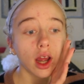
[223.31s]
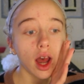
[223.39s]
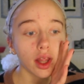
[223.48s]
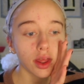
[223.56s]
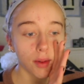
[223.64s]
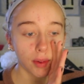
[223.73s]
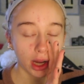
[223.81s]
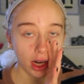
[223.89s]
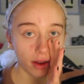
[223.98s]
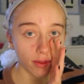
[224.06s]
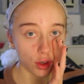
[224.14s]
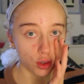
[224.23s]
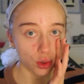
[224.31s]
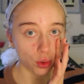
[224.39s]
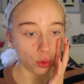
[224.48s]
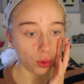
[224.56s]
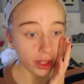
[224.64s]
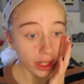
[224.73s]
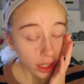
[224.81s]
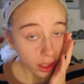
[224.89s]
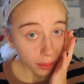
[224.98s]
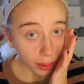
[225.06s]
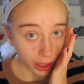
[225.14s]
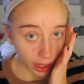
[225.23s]
at the beginning of the school
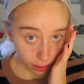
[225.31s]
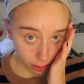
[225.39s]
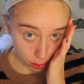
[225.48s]
year, but now